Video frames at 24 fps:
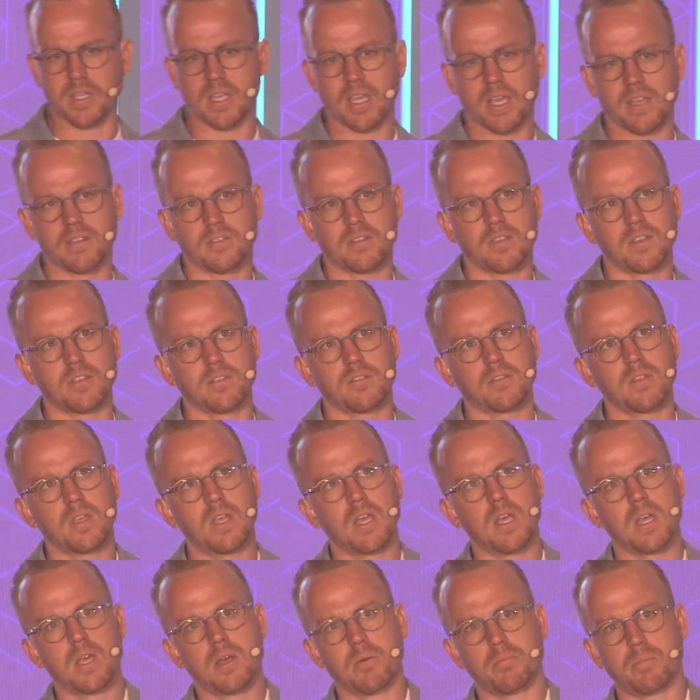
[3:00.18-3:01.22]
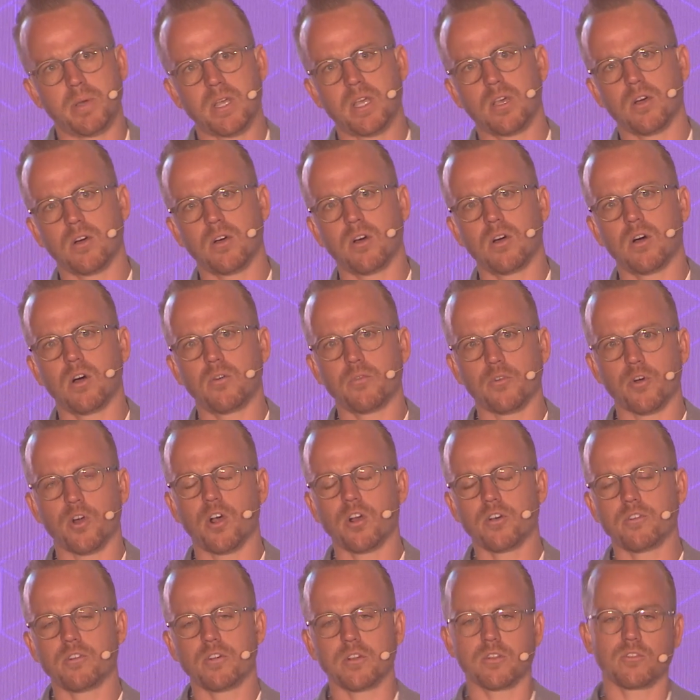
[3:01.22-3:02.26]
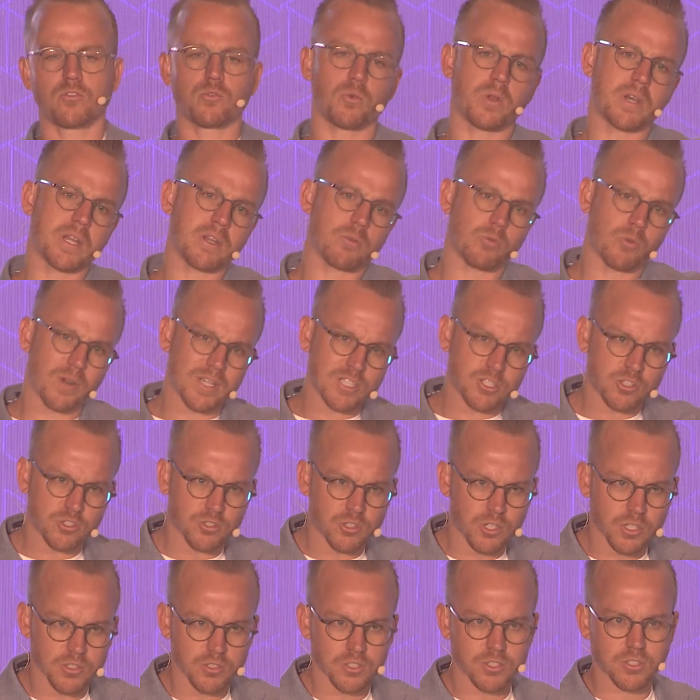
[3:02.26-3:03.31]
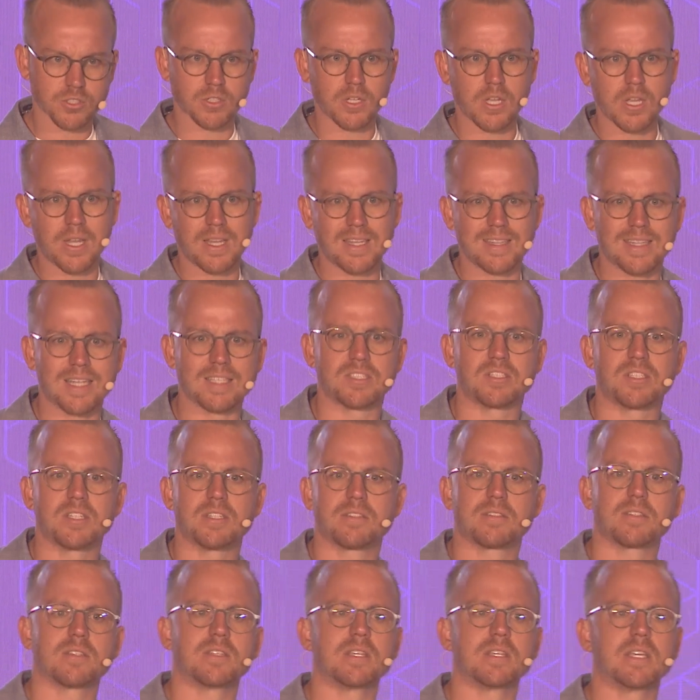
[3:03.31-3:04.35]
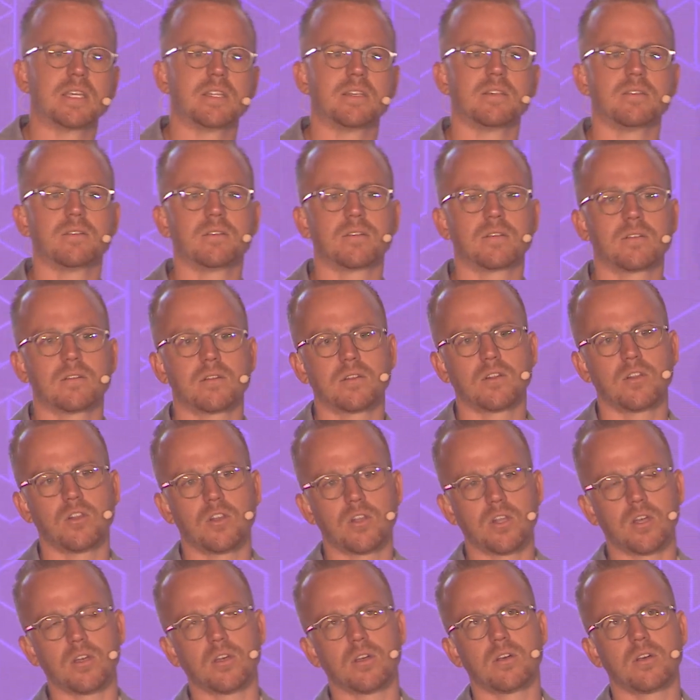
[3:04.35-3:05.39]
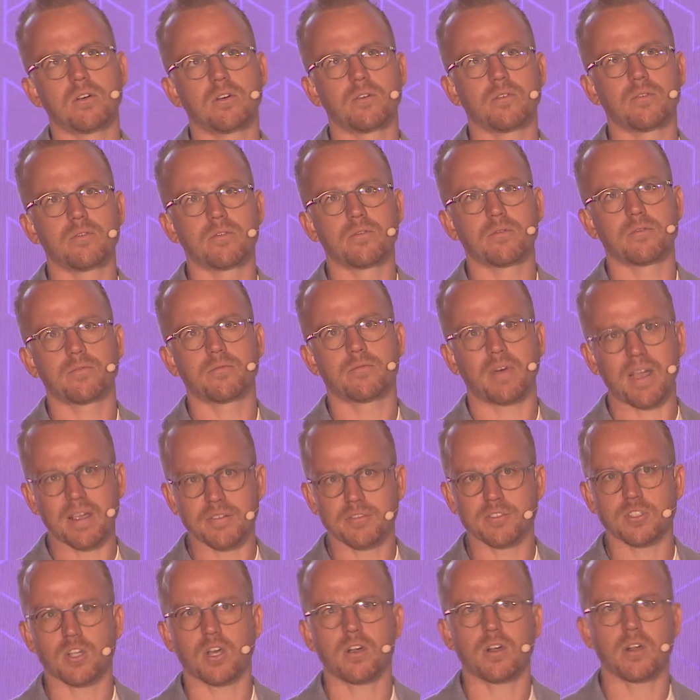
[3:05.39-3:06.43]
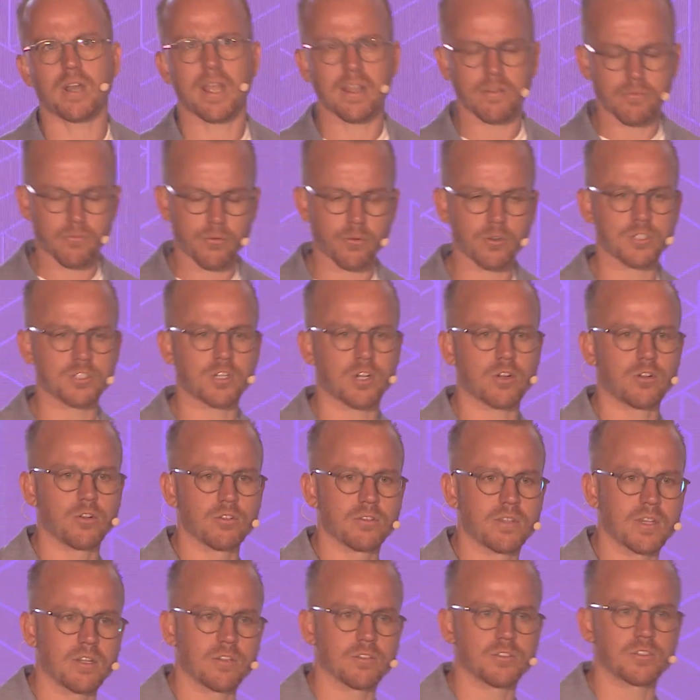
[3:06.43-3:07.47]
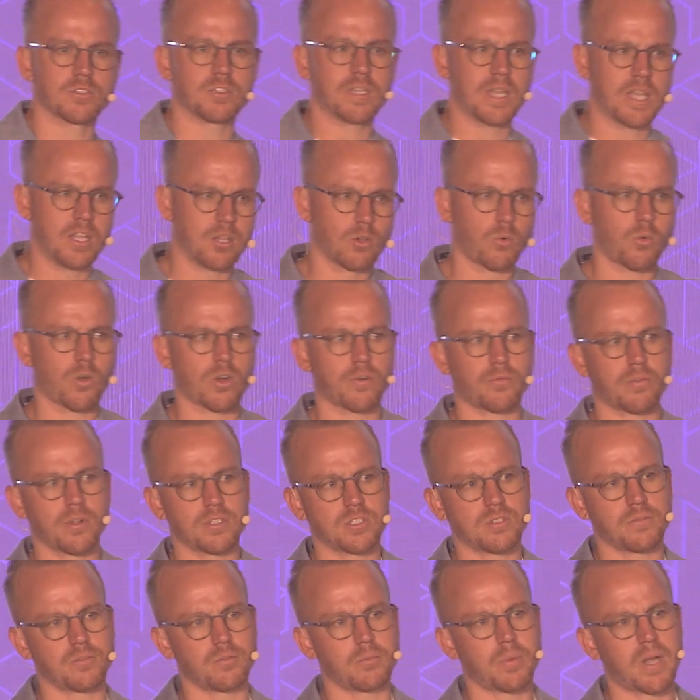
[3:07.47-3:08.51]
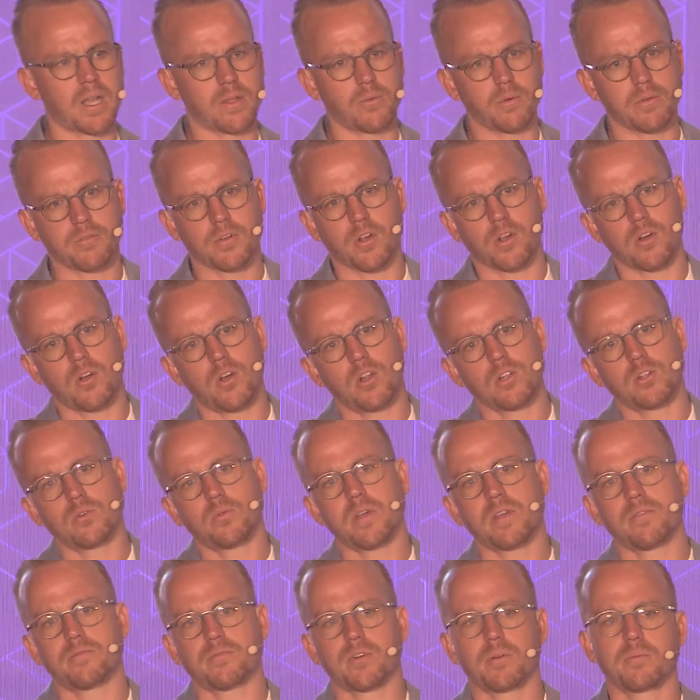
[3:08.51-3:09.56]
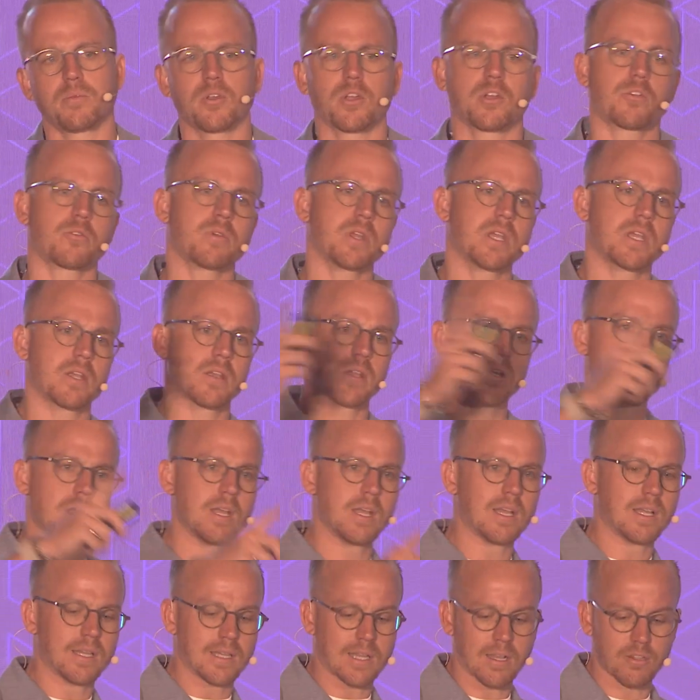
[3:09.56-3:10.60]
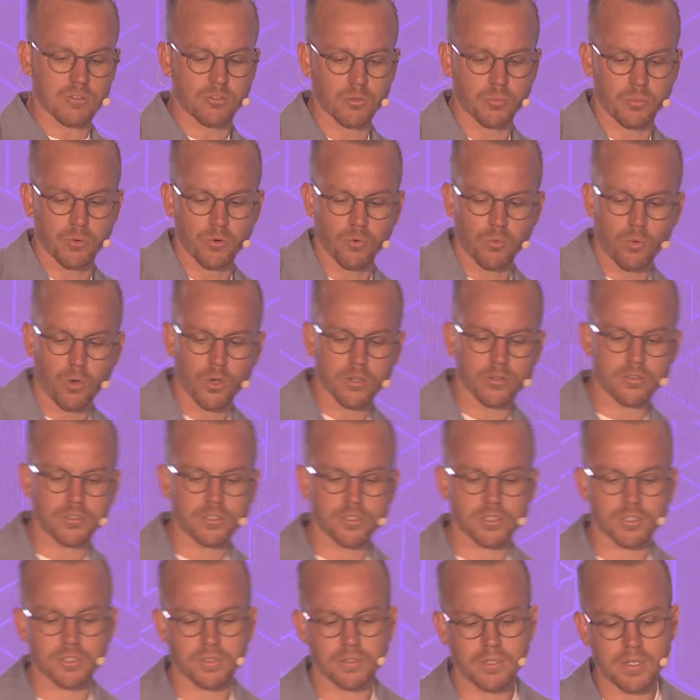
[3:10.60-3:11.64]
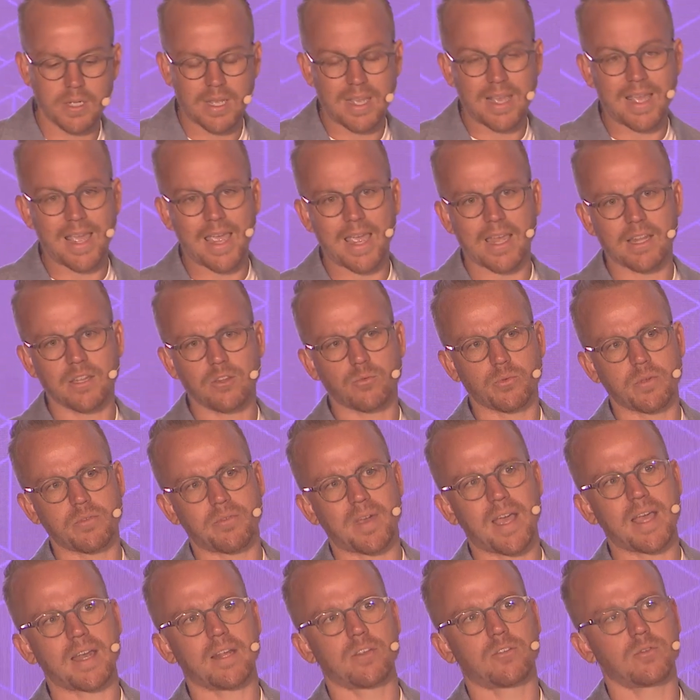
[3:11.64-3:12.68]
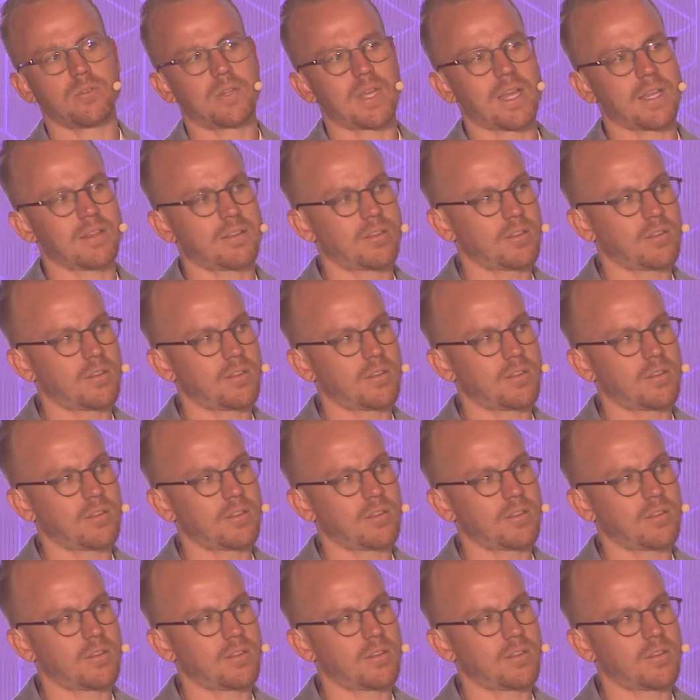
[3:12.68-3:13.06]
case is pick over 120 restaurants that sit in 5-star and 4-star hotels in the waterfronts of Dubai. We've gone all the way from the creek down to blue waters, and we've added to that